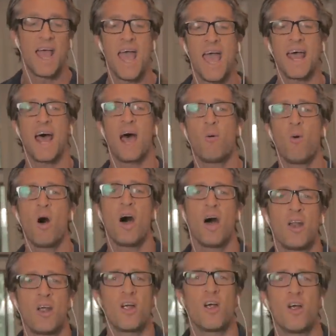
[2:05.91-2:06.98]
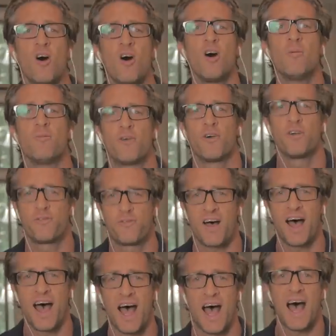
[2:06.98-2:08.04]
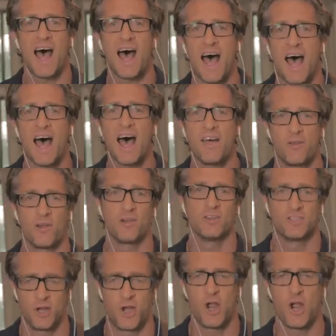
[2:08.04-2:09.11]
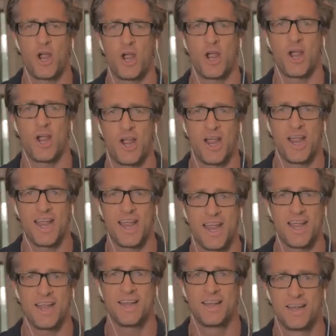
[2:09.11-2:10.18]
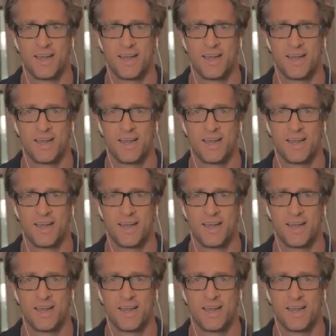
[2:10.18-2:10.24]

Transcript: and I want her home for Father's Day.